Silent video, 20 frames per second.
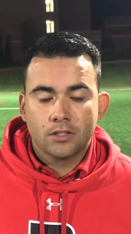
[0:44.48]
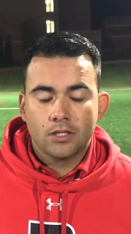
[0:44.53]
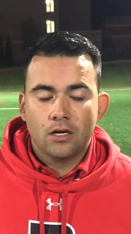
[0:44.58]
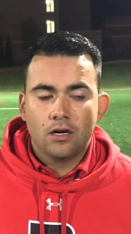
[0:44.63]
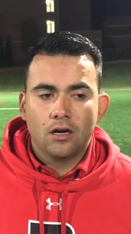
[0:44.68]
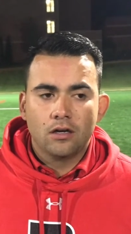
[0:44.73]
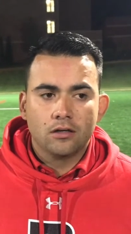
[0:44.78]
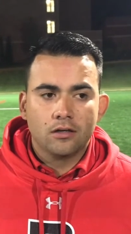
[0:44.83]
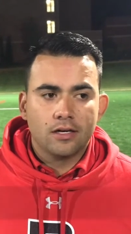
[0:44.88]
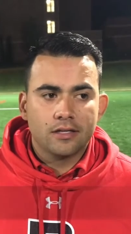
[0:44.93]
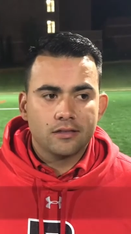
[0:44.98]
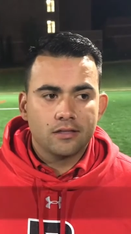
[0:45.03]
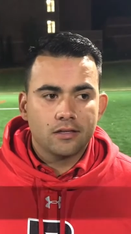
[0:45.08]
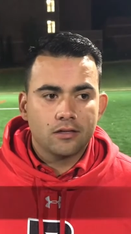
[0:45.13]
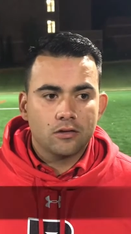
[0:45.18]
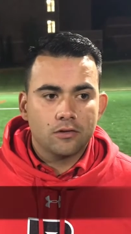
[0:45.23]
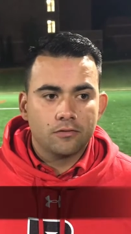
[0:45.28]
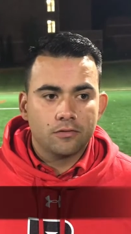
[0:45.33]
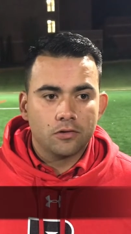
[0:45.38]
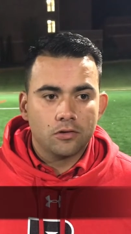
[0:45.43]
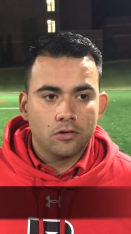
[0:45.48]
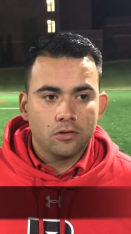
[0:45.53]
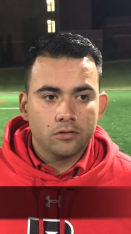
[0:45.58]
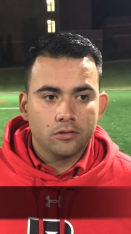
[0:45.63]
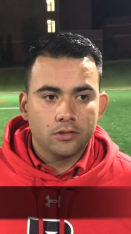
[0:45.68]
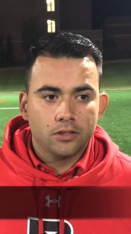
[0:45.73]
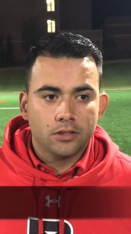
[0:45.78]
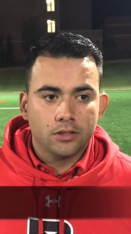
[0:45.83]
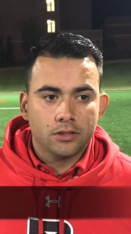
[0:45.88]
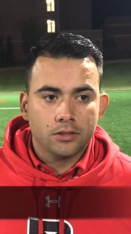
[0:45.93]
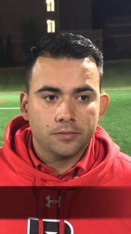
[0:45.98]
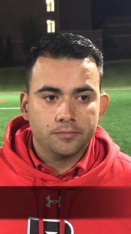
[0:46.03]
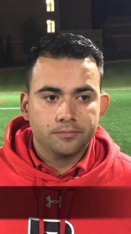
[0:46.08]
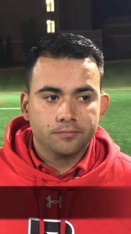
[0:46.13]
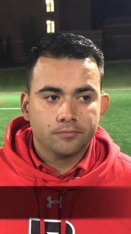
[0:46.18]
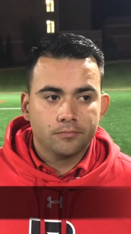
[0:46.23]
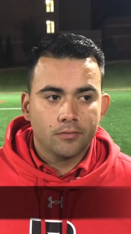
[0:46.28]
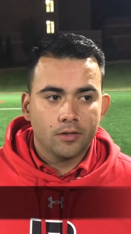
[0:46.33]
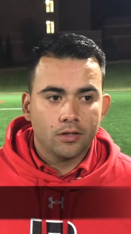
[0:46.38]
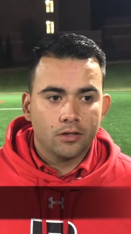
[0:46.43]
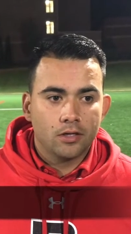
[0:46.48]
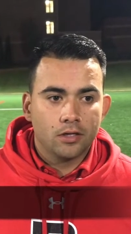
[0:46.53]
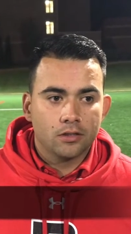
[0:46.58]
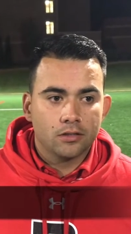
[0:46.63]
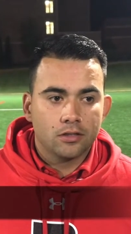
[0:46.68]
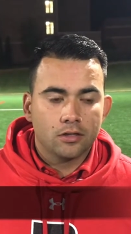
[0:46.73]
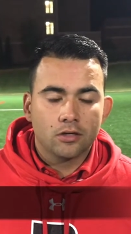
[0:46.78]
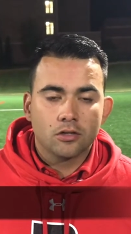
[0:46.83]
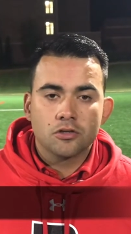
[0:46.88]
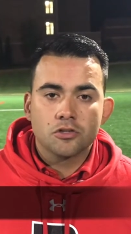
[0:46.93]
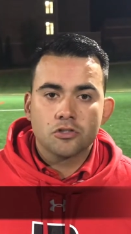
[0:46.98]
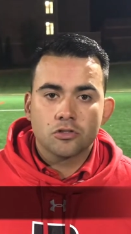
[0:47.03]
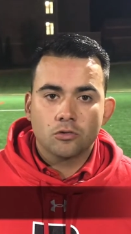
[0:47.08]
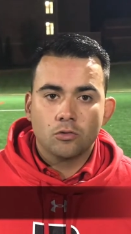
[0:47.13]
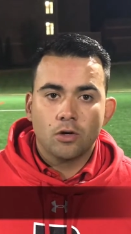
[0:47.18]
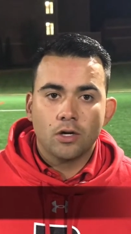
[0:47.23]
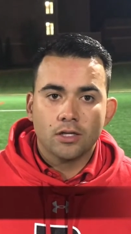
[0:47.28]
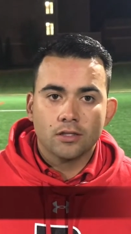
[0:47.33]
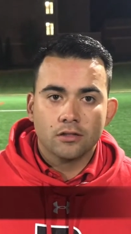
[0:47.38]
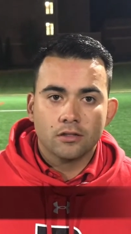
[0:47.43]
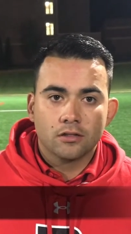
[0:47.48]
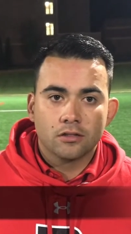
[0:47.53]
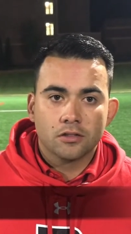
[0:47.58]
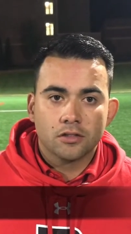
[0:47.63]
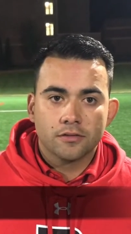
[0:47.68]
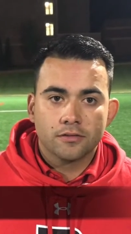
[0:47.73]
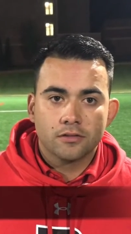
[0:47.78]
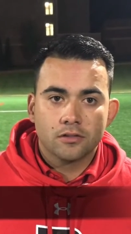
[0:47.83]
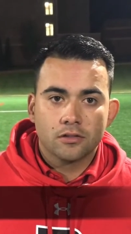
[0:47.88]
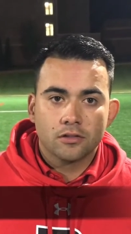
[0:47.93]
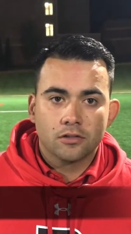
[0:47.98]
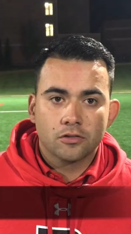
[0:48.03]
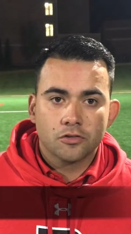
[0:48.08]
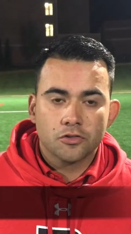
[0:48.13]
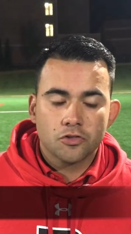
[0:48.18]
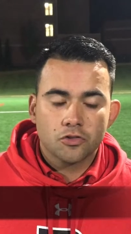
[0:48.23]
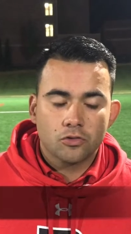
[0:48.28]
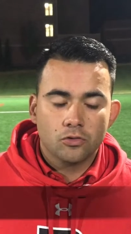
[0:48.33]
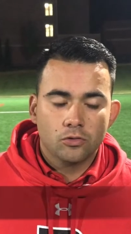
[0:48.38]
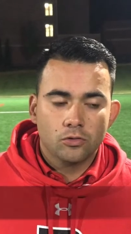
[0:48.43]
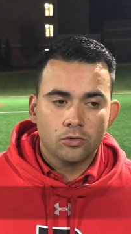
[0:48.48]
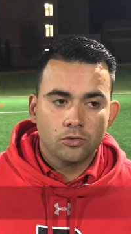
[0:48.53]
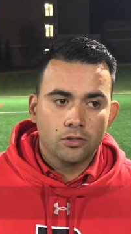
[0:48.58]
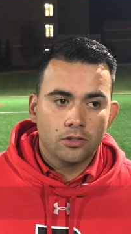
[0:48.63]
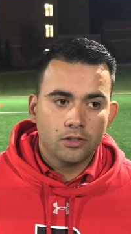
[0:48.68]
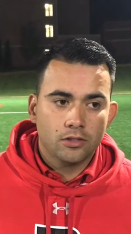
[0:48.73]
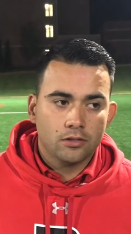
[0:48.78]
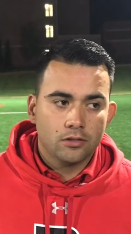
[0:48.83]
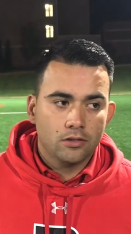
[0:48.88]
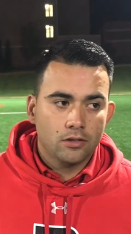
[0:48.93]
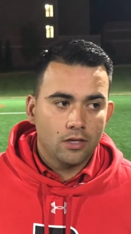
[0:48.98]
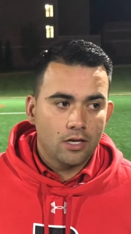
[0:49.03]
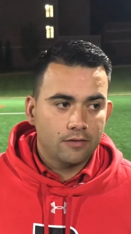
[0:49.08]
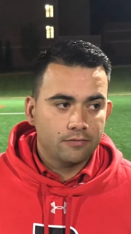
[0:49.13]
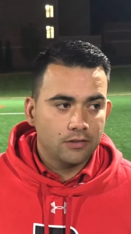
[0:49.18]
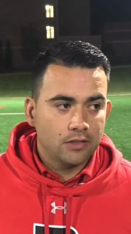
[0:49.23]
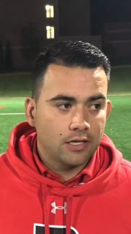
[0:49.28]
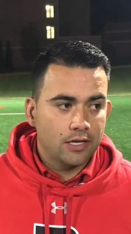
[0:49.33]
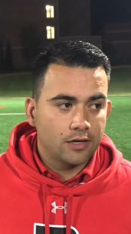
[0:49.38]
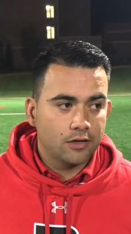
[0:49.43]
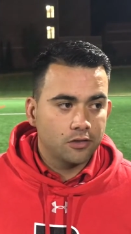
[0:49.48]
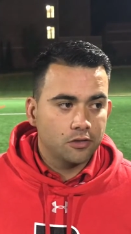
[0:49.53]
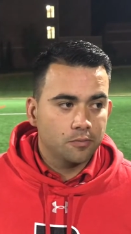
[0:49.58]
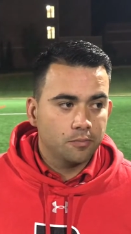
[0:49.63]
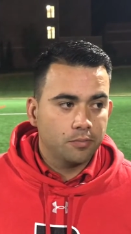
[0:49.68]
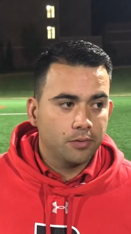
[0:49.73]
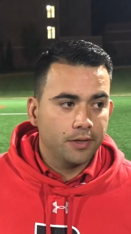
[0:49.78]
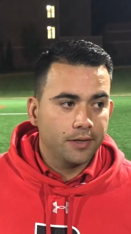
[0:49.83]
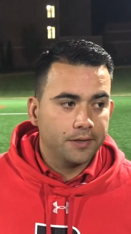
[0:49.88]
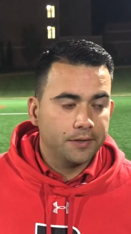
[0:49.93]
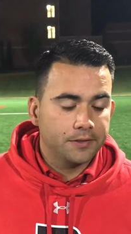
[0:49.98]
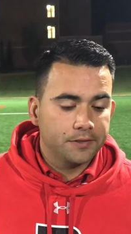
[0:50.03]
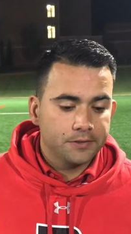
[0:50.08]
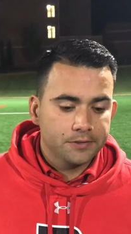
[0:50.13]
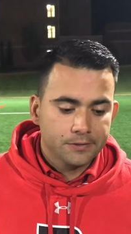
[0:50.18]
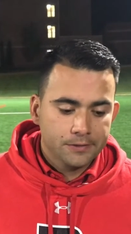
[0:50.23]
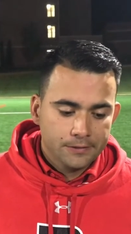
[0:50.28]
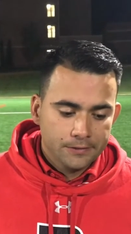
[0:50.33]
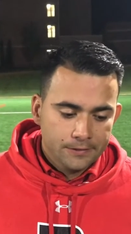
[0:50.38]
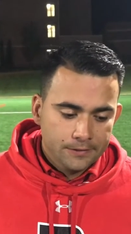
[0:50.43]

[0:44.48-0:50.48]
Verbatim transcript: Oh no, I think overall the, they're a, they're a good squad. They're a good they're a good school. They, they have a lot of good players.